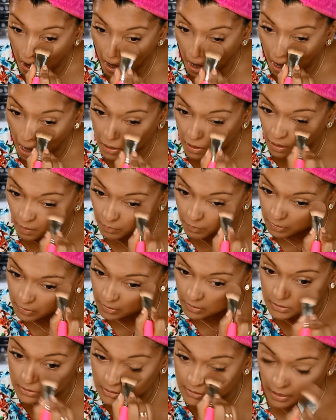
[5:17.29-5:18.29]
and I'm gonna
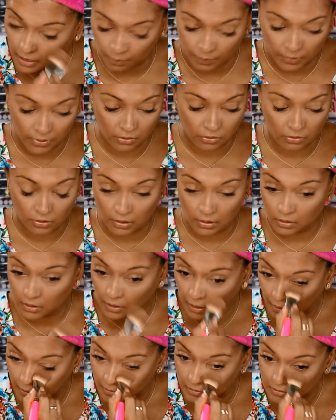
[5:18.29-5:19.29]
stamp it underneath the
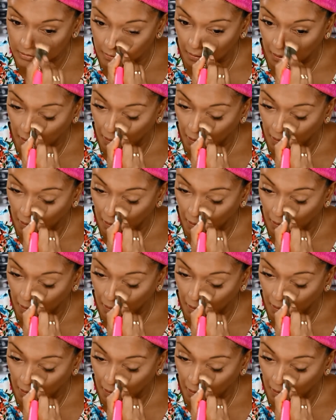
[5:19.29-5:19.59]
eyes.